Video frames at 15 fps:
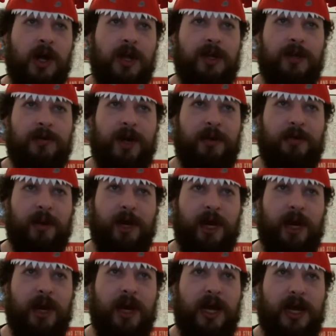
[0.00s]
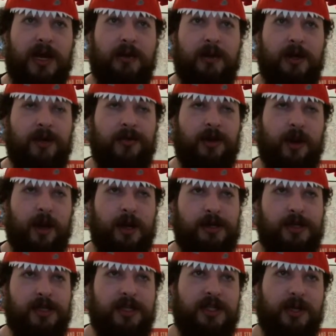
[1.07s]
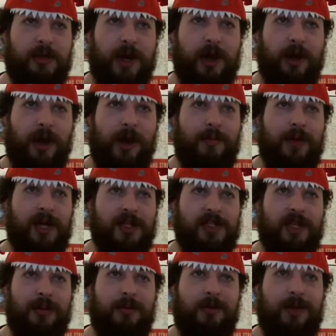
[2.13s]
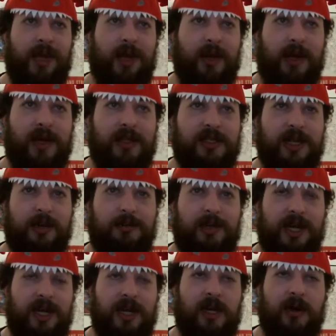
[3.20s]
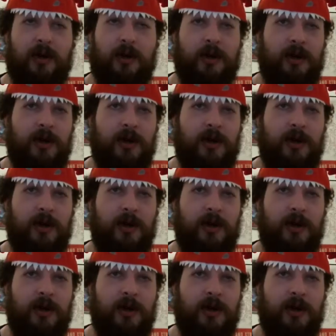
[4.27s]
they might point out, "Hey, one of your arches somehow got messed up in that last update," or